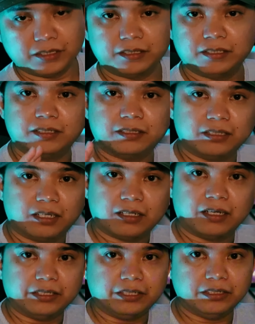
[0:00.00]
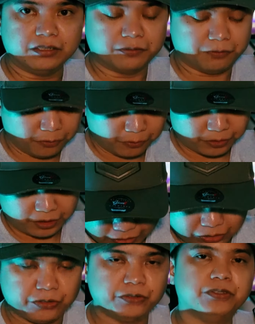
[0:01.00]
this is not ideal for
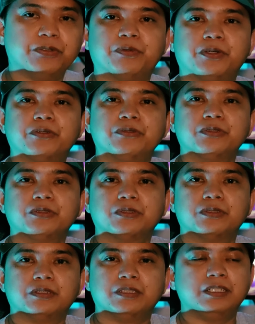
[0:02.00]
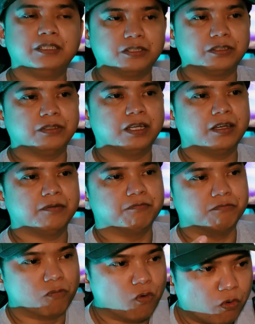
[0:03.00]
studio pros. Needs to have
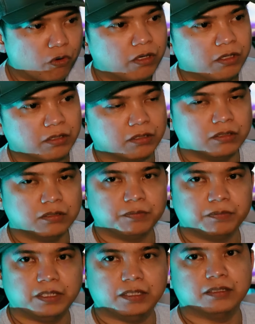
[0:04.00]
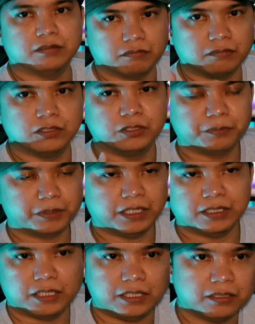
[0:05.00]
more loops
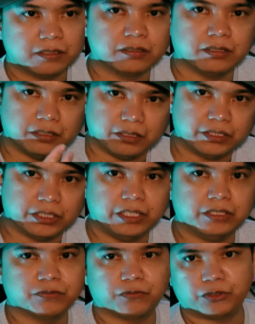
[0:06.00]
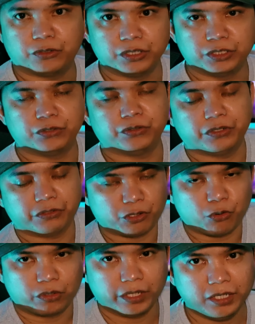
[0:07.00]
and signals in their chains for studio
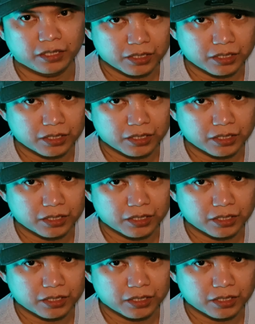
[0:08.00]
recording.